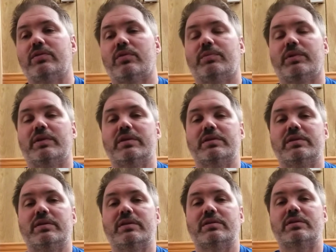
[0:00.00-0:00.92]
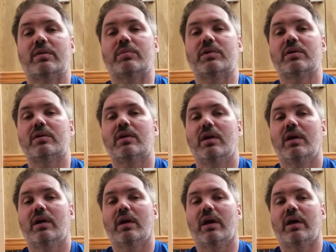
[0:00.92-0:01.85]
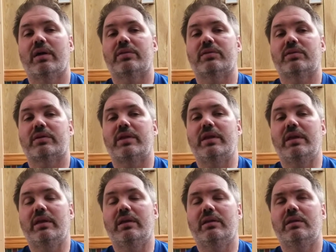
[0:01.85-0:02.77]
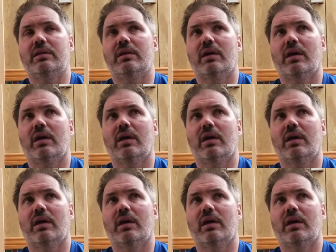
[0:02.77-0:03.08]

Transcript: trip to Disney this summer. They're Keen